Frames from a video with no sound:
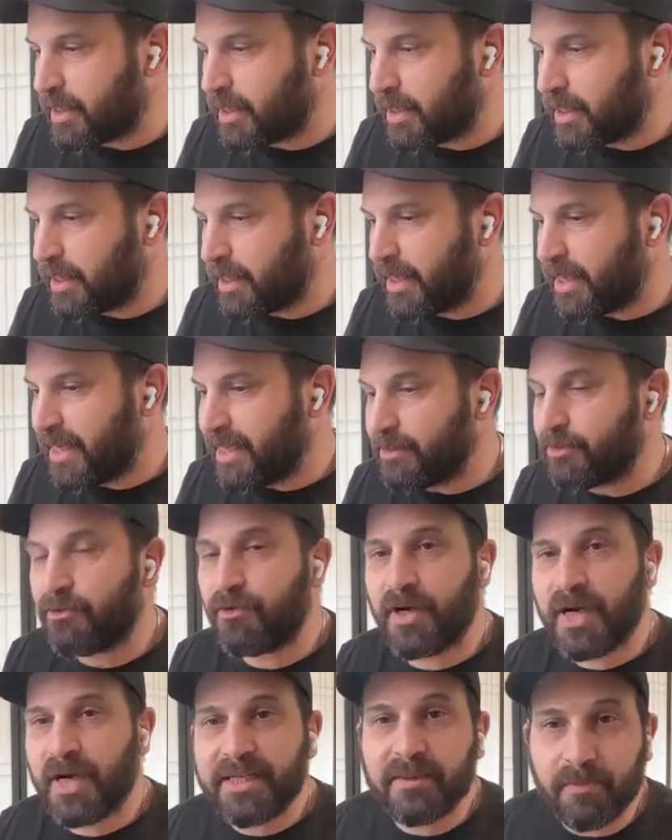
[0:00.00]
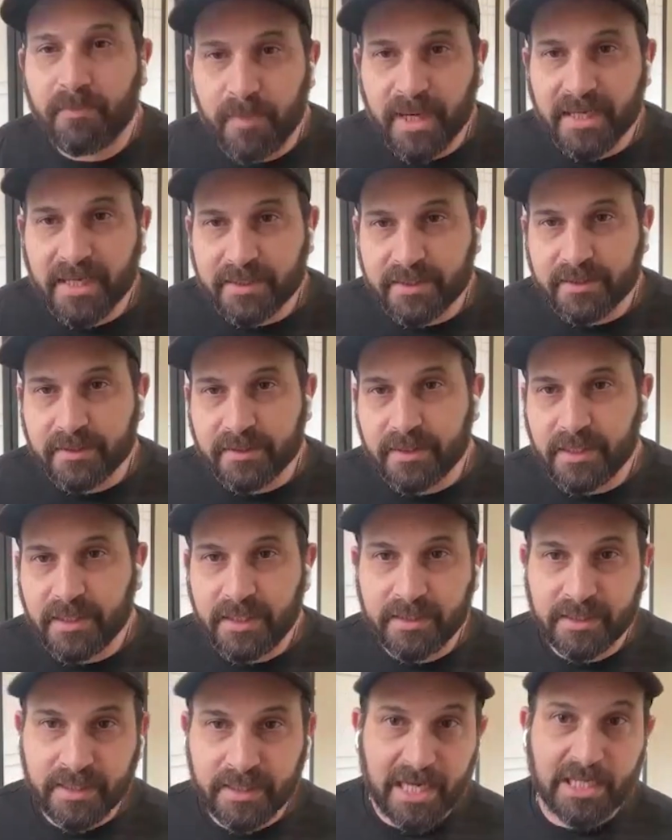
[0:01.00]
and create the best
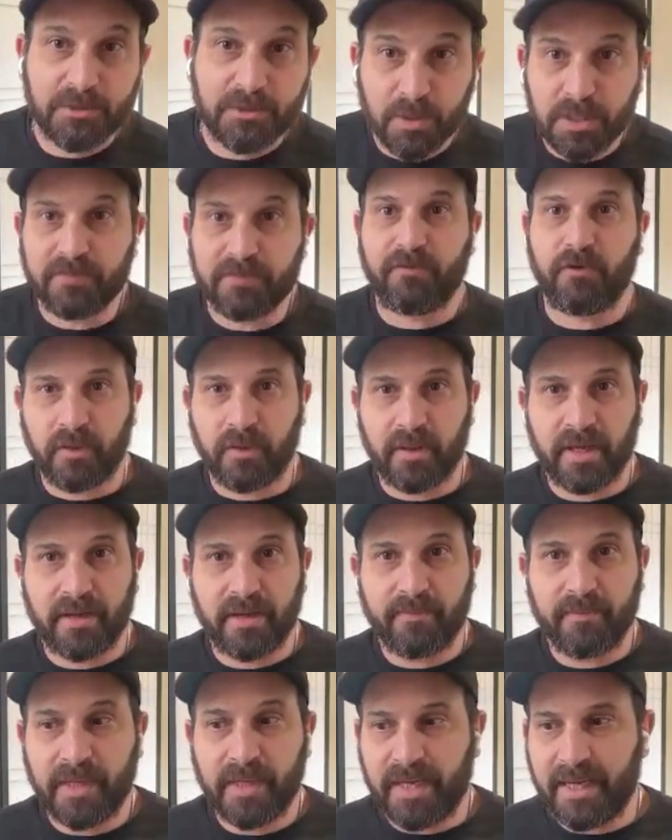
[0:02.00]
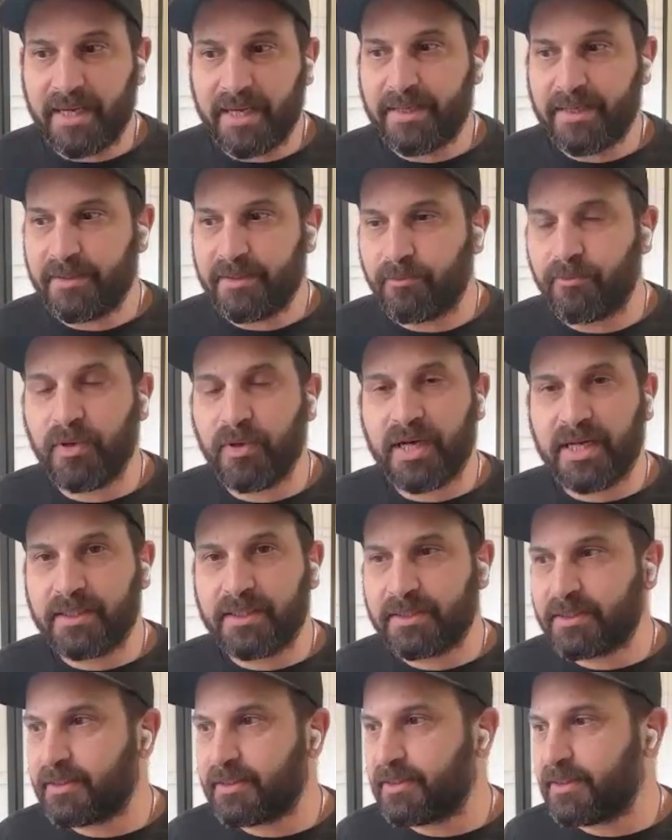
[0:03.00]
engagement for them and the
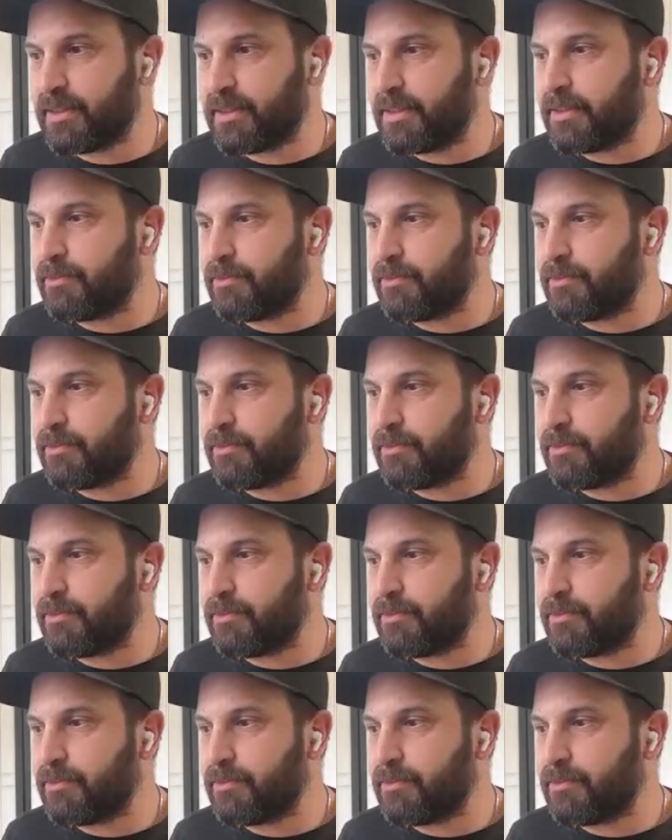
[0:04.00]
best